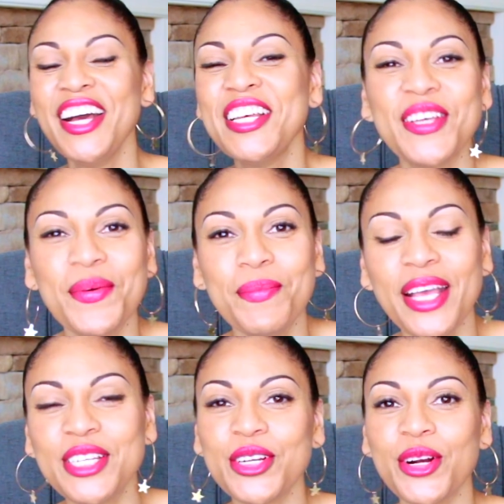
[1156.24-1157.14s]
So
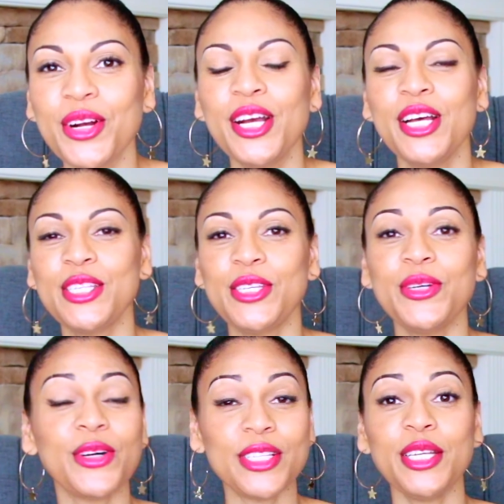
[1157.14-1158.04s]
make sure
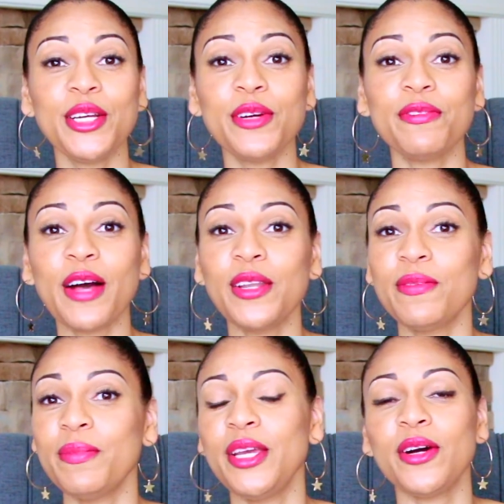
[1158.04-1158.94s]
to continue to follow
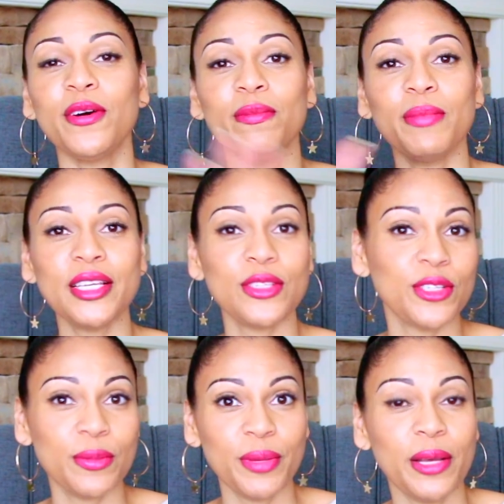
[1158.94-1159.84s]
me on my
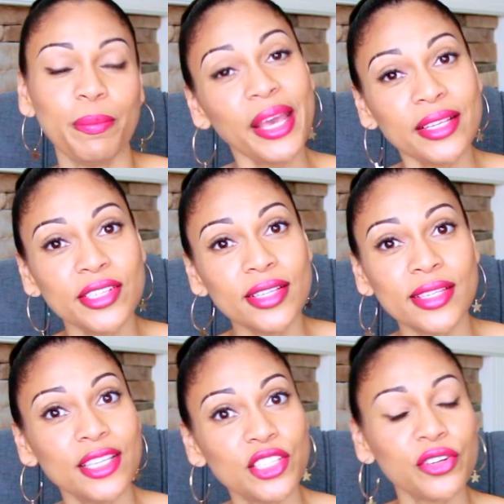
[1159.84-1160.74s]
social media pages,
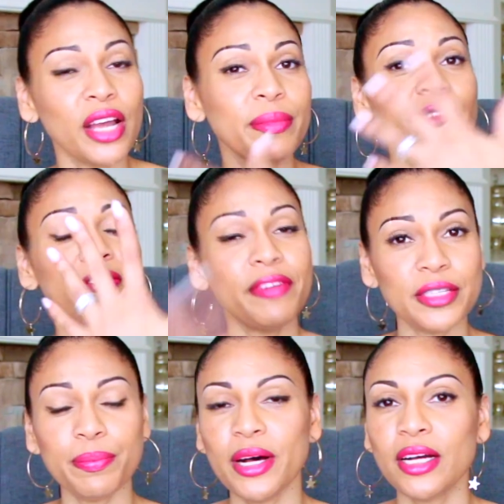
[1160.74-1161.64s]
Instagram and
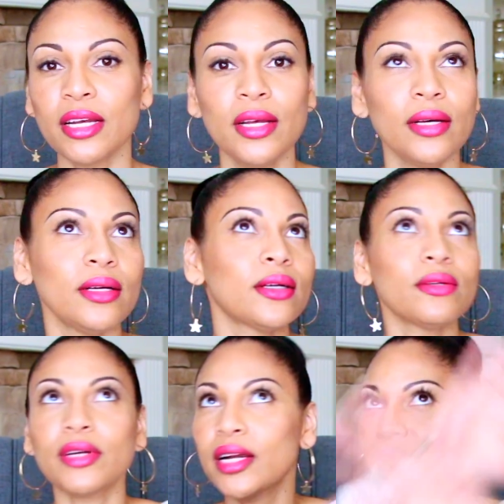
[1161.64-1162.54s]
Facebook, or
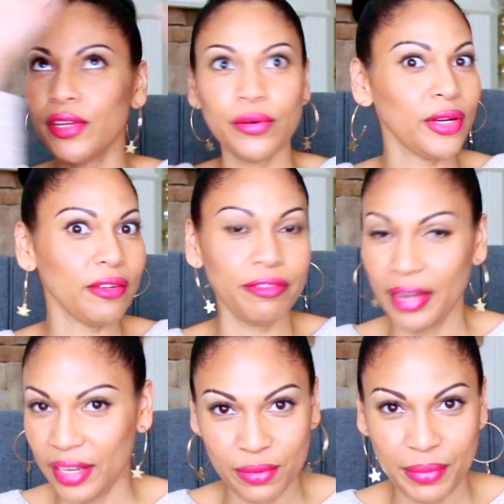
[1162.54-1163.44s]
wherever you want to
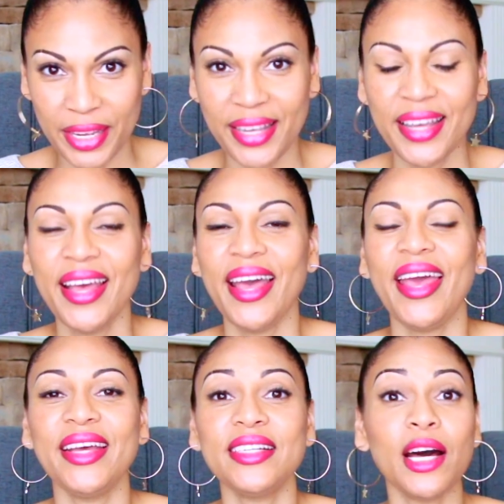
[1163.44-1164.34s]
follow me.
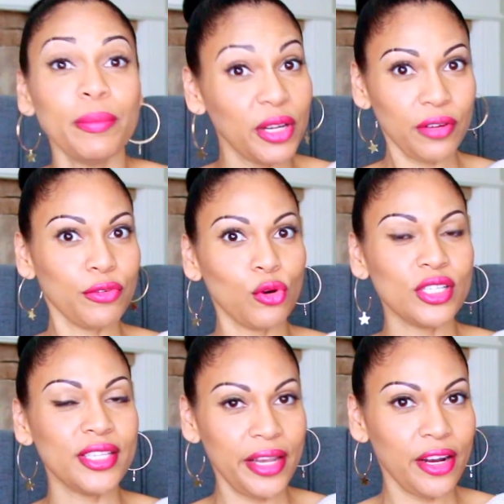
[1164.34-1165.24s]
And of
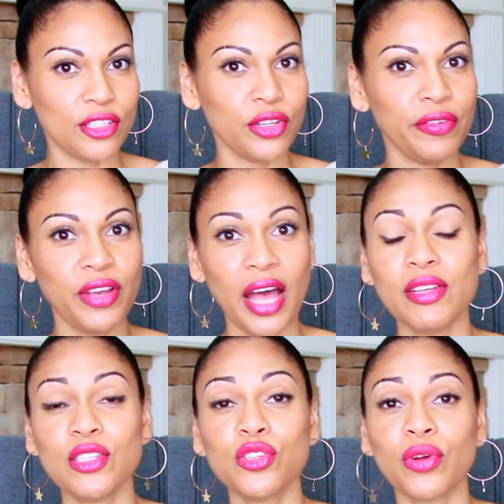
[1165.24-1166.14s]
course here. So if you haven't
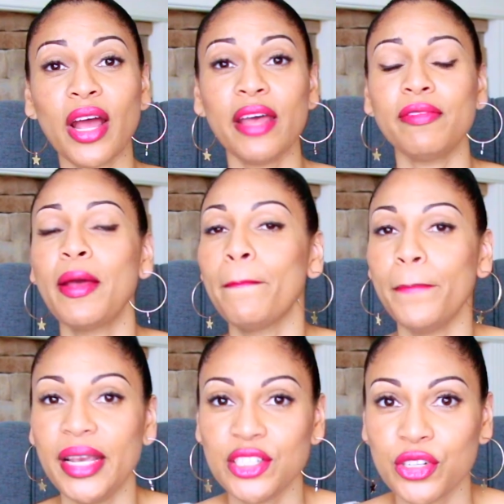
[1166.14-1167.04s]
subscribed,
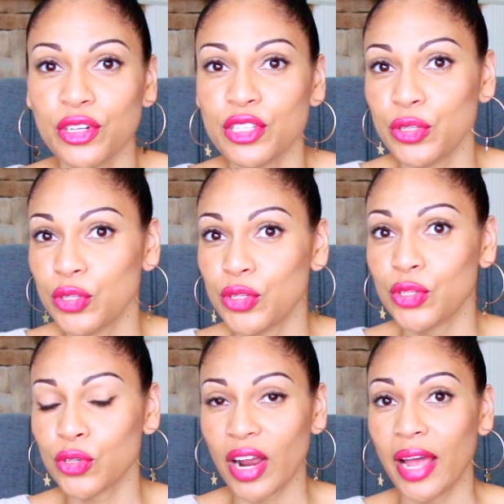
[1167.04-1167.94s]
make sure to
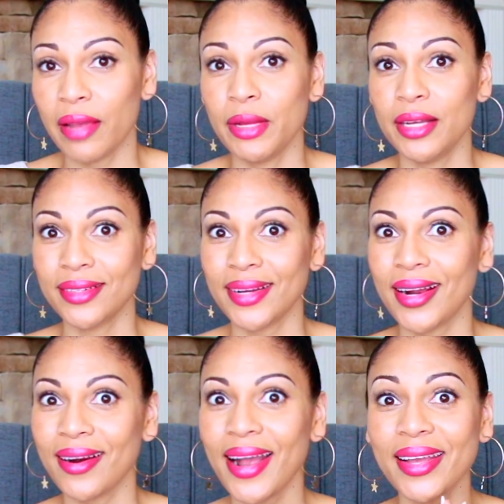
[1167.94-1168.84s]
subscribe.
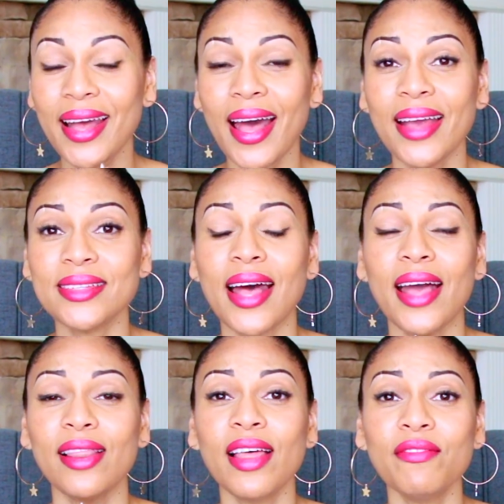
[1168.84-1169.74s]
All right, guys, I
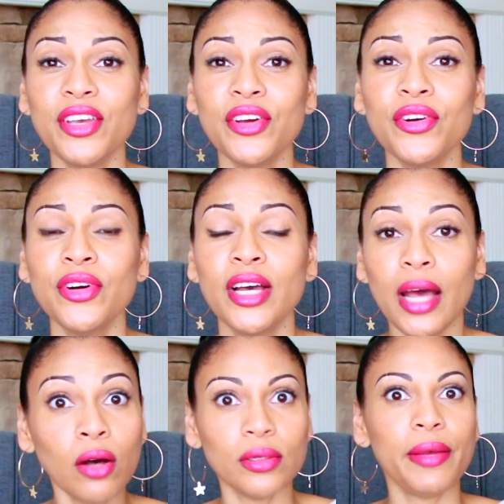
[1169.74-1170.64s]
love you.
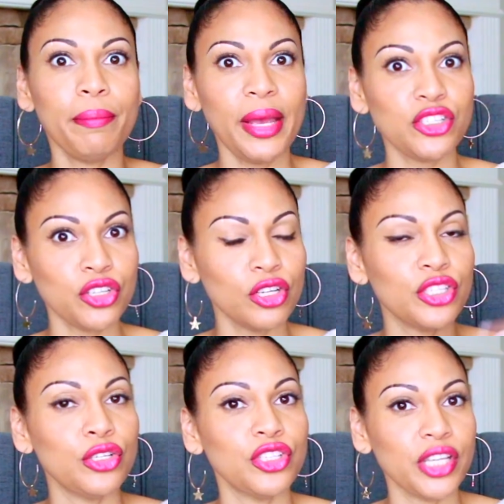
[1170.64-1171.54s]
Oh, and make sure
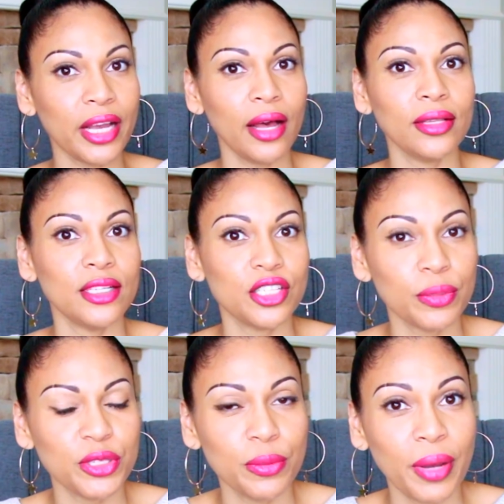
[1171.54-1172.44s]
to check out the
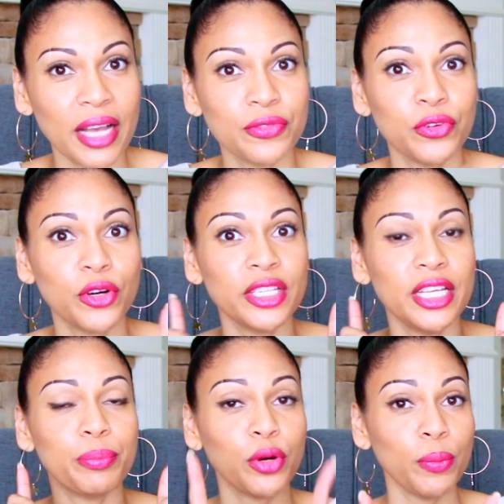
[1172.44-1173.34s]
description box for
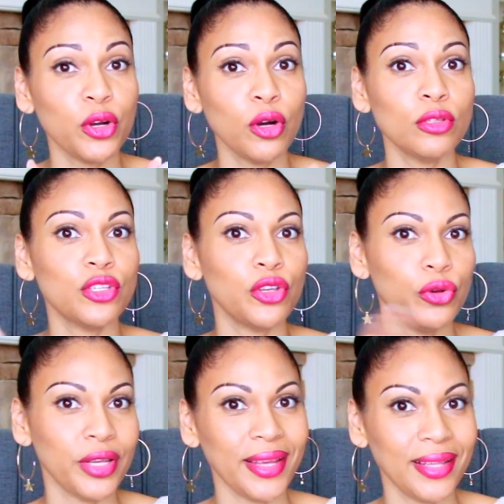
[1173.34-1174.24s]
the promo code so you
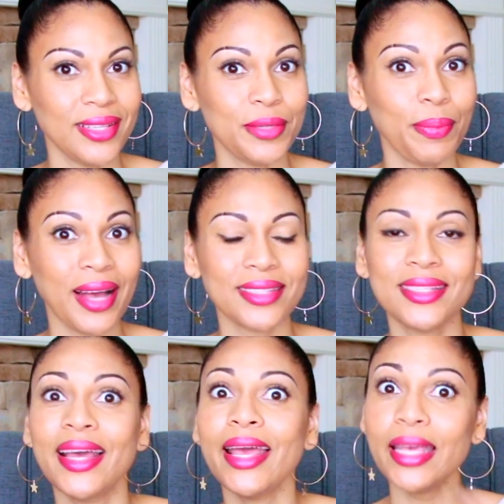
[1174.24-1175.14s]
can get this box
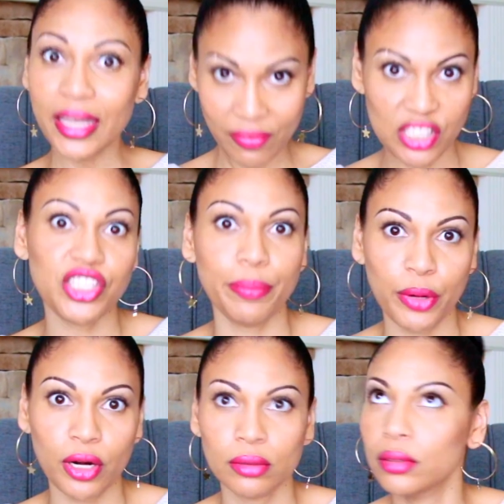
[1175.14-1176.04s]
even cheaper.